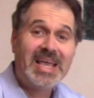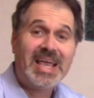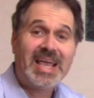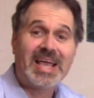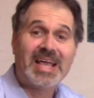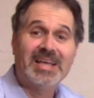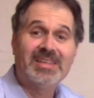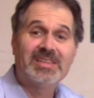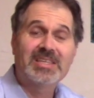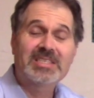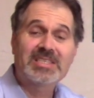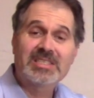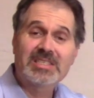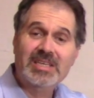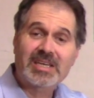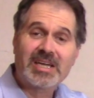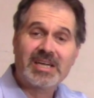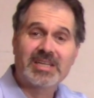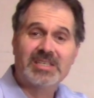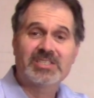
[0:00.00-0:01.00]
And this is
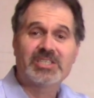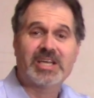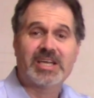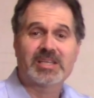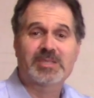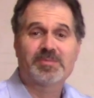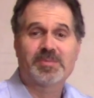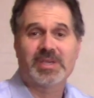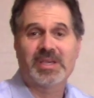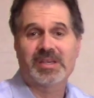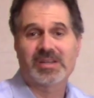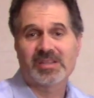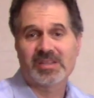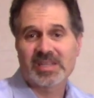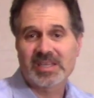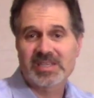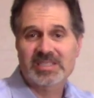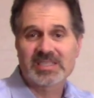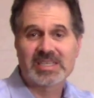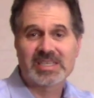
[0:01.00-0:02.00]
the kind of jazz piano
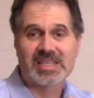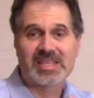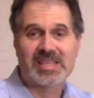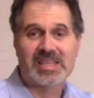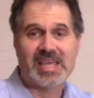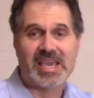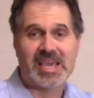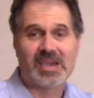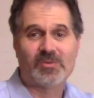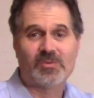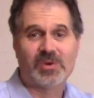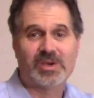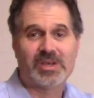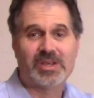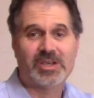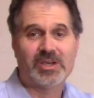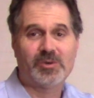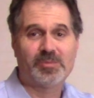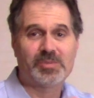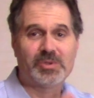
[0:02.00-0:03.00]
lesson that will
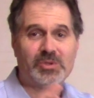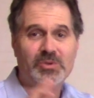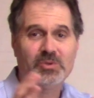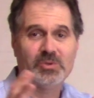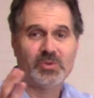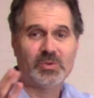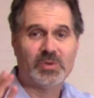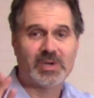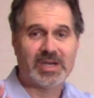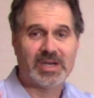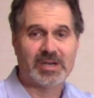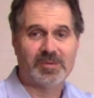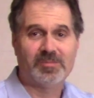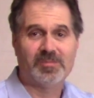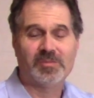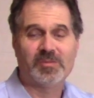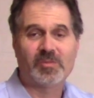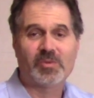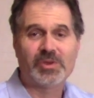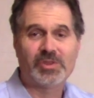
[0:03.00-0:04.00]
help you
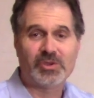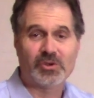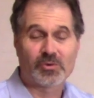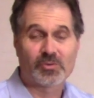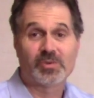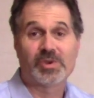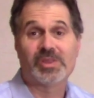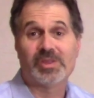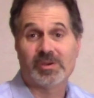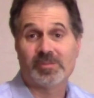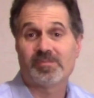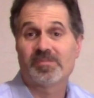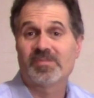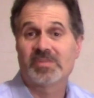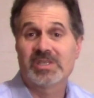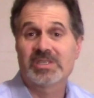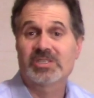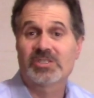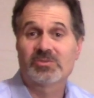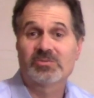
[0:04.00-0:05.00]
um, with your rhythm.
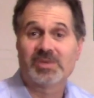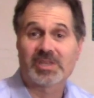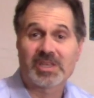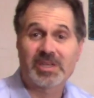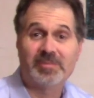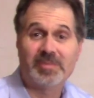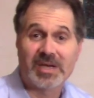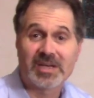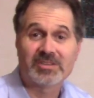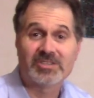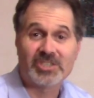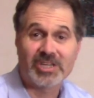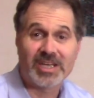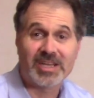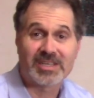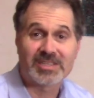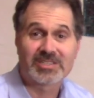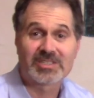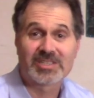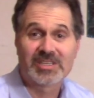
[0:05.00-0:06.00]
This is really about
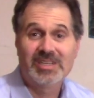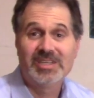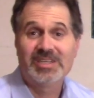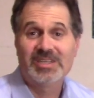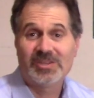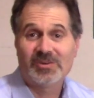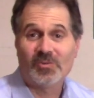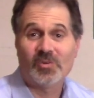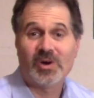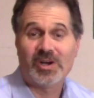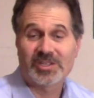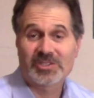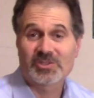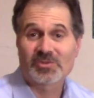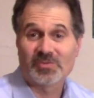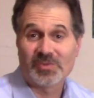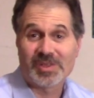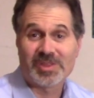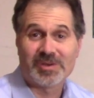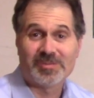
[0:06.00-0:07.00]
jazz
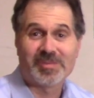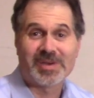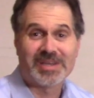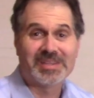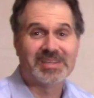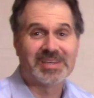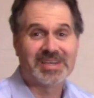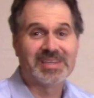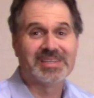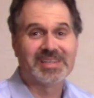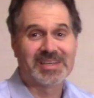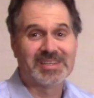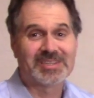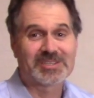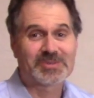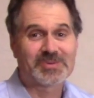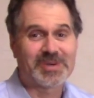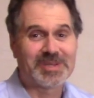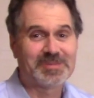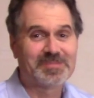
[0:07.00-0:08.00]
waltz rhythm on, on
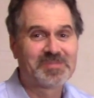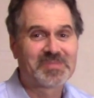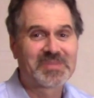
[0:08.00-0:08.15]
this one.